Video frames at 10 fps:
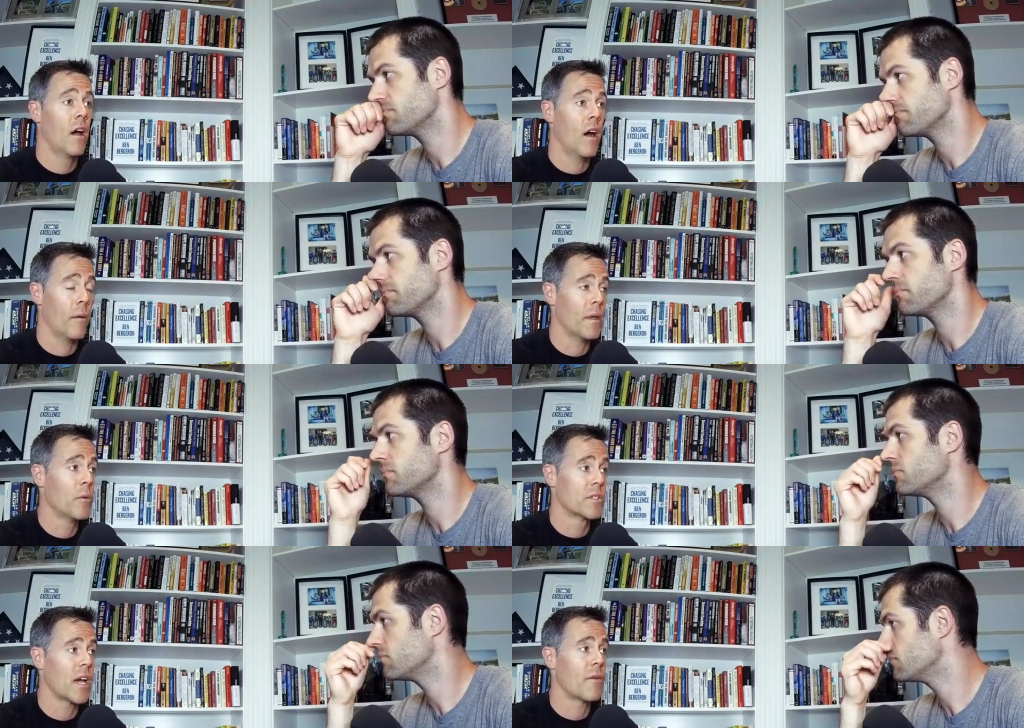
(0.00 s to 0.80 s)
Speaker 1: Um,
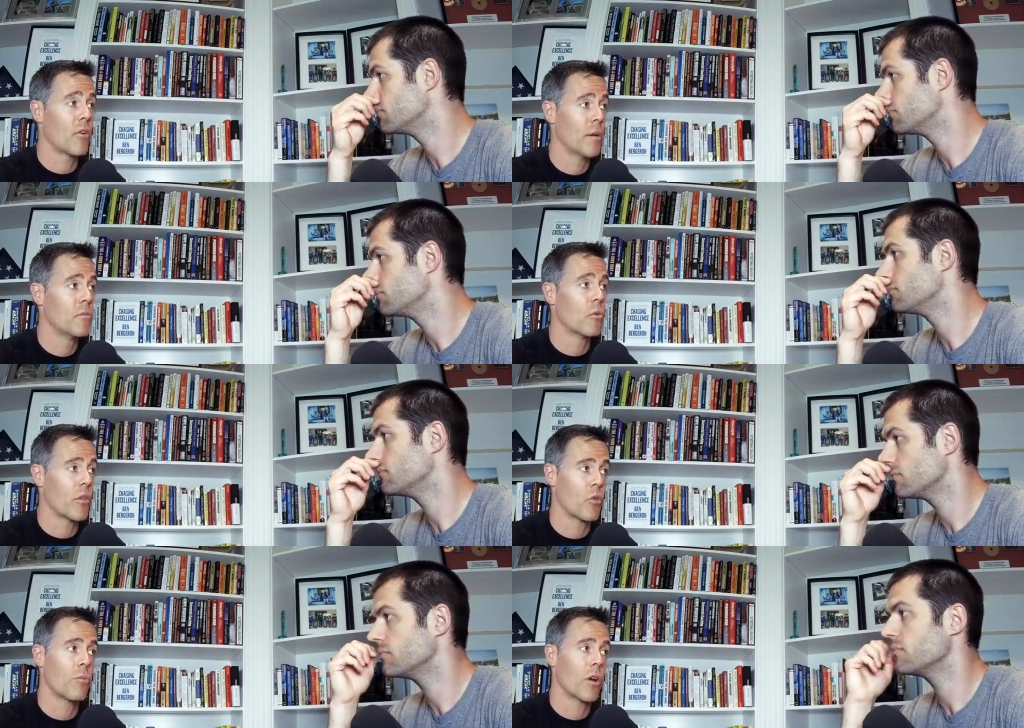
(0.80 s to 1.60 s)
it was time for him to
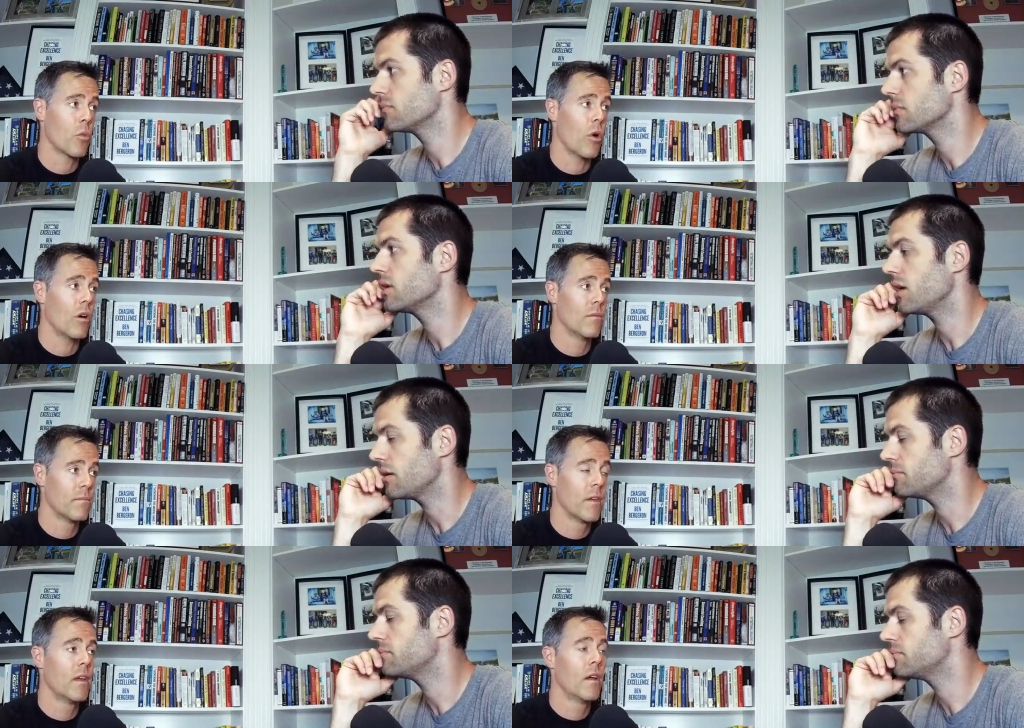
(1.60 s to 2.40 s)
run through a brick wall.
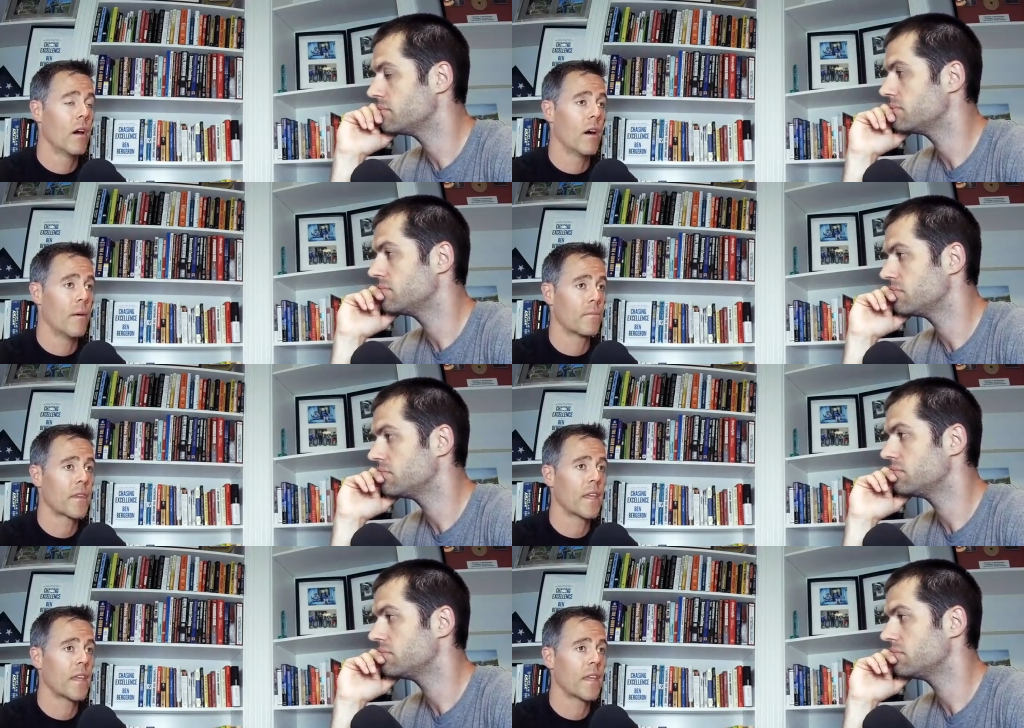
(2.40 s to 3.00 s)
Yeah. Um,